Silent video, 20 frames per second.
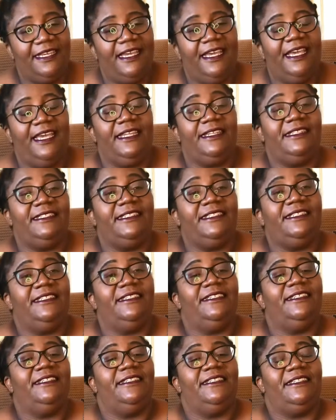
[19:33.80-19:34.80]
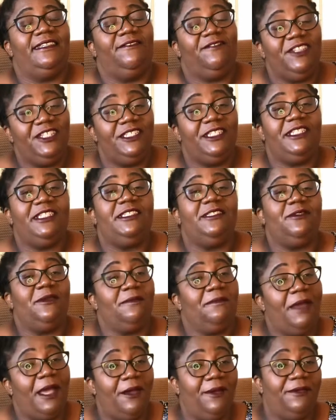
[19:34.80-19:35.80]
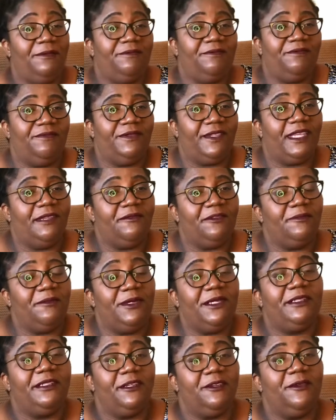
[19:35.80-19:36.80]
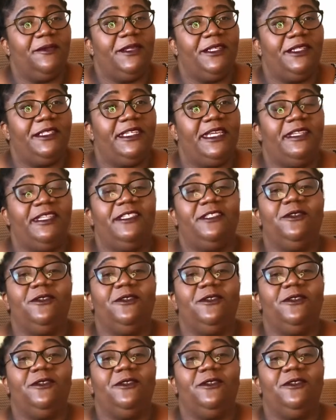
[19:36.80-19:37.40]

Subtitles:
and the vision is to empower and to bring the community together.